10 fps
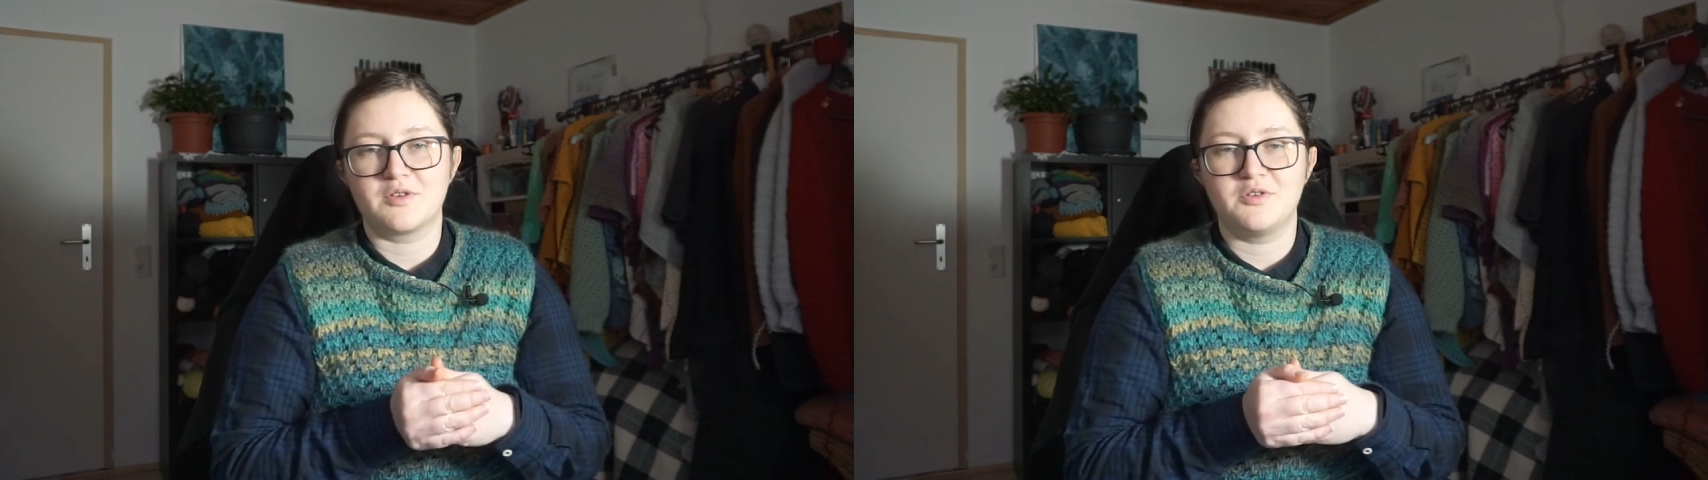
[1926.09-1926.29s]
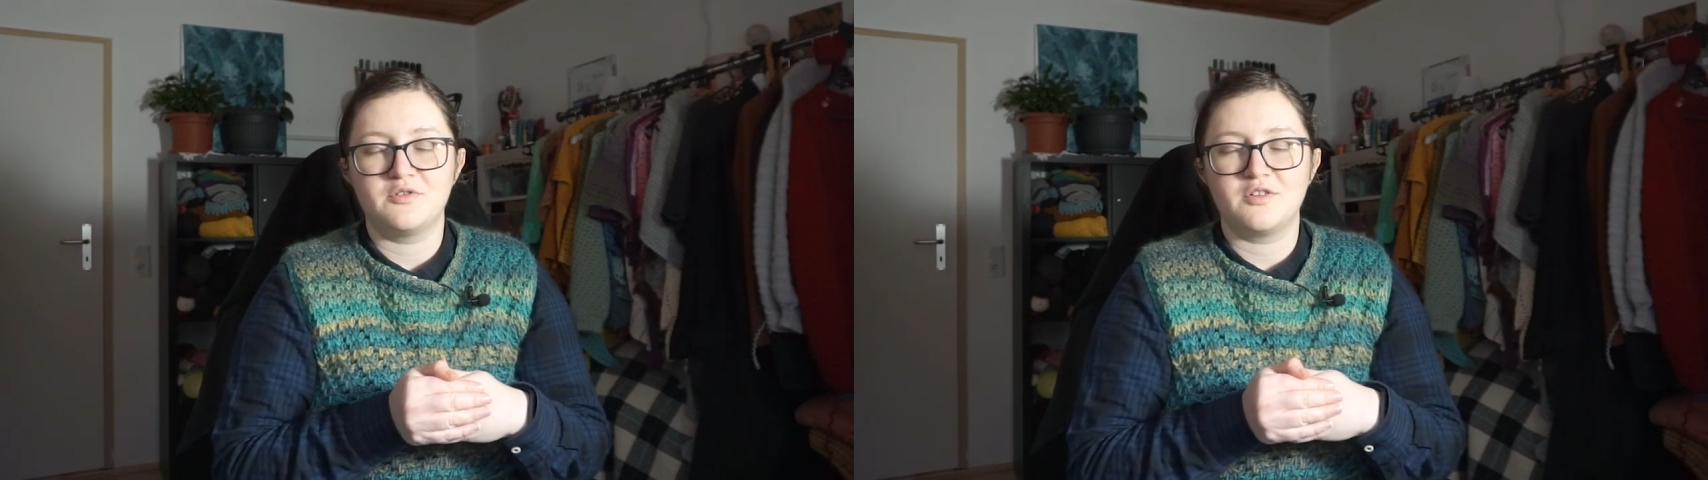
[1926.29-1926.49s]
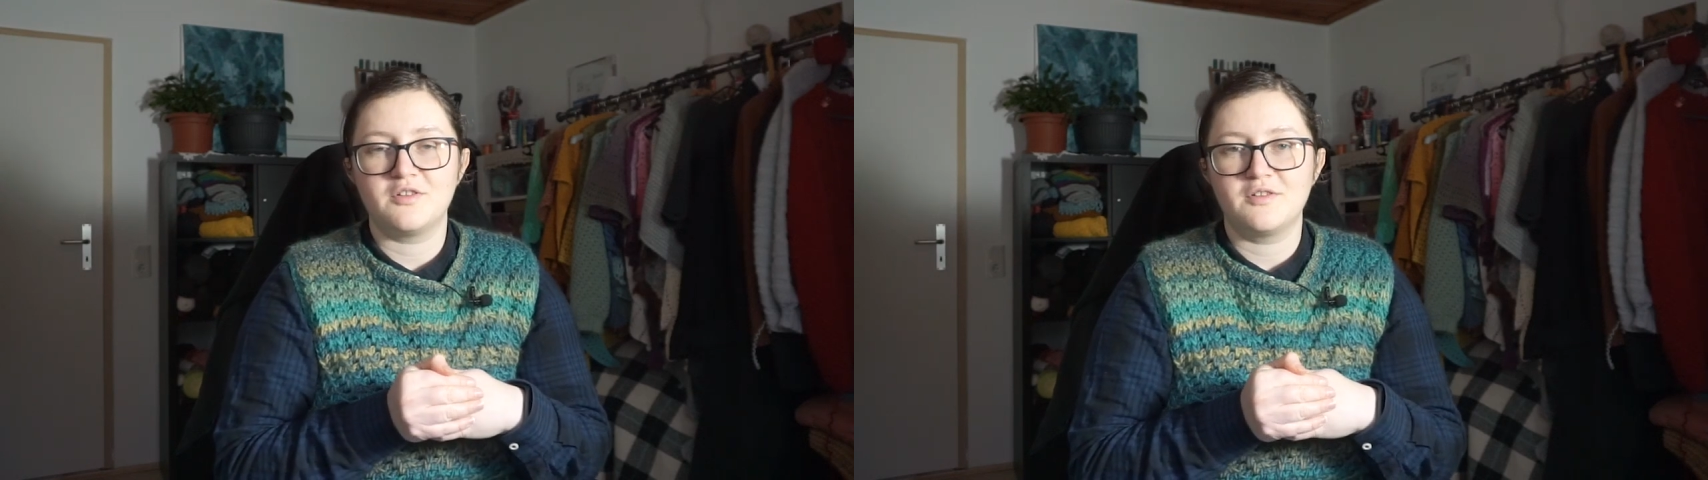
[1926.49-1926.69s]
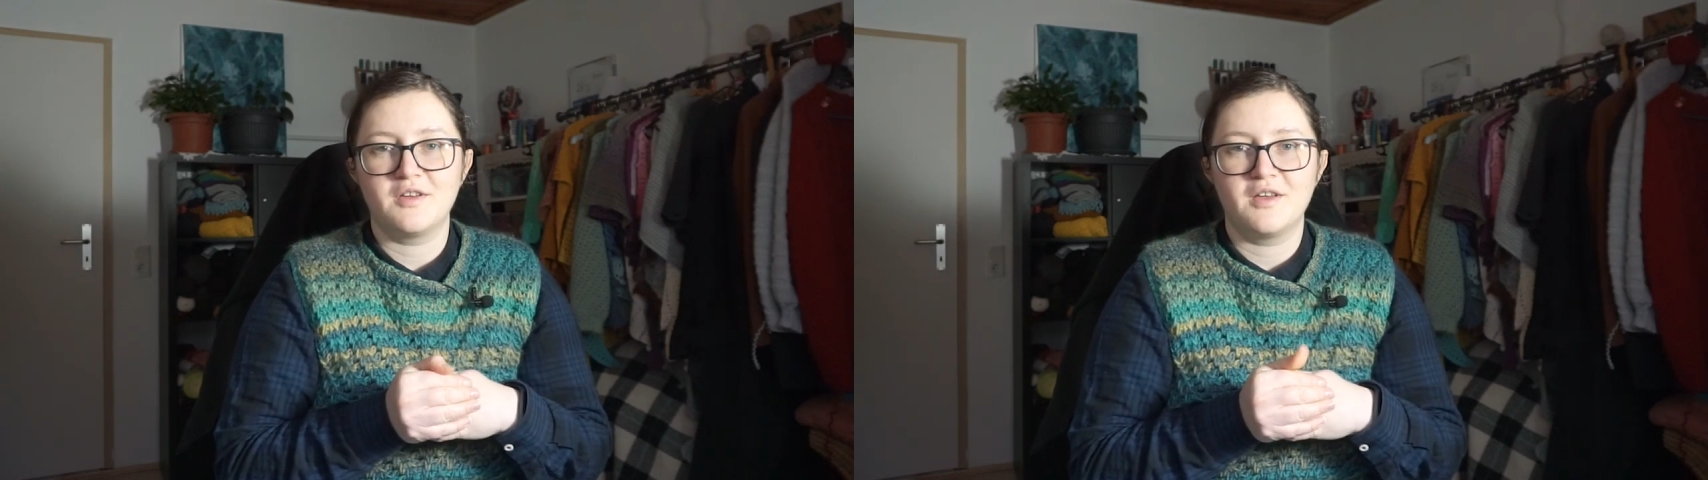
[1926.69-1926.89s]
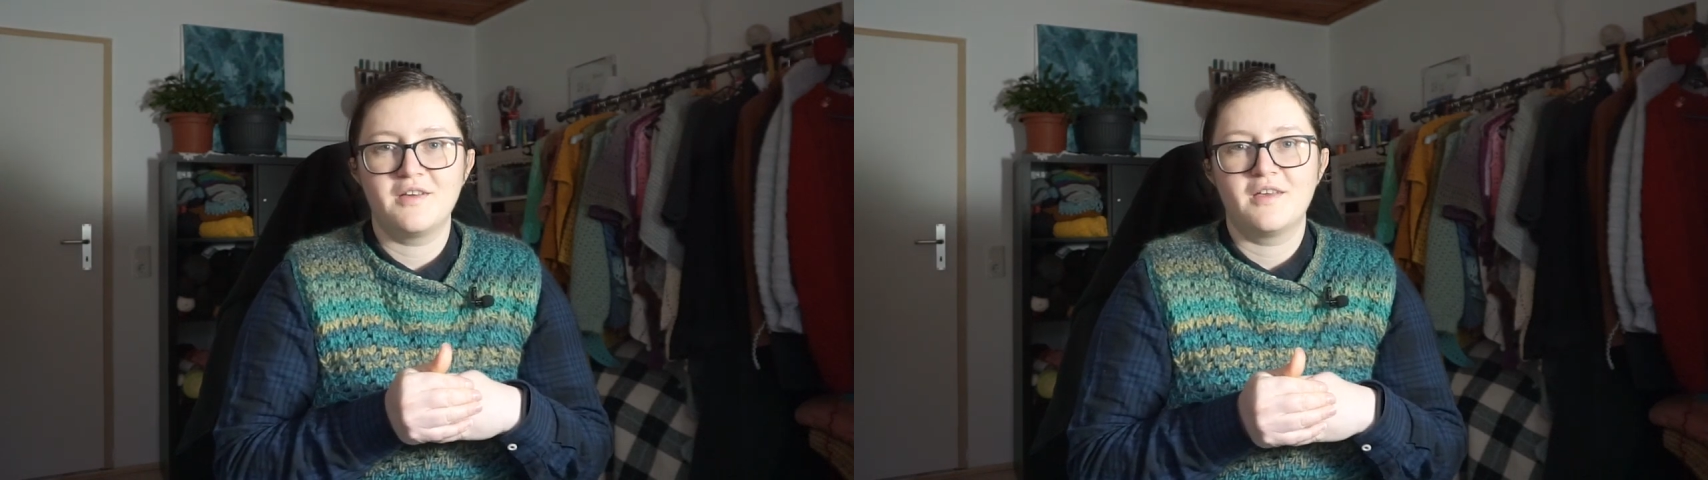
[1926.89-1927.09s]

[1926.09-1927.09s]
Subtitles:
of the new year,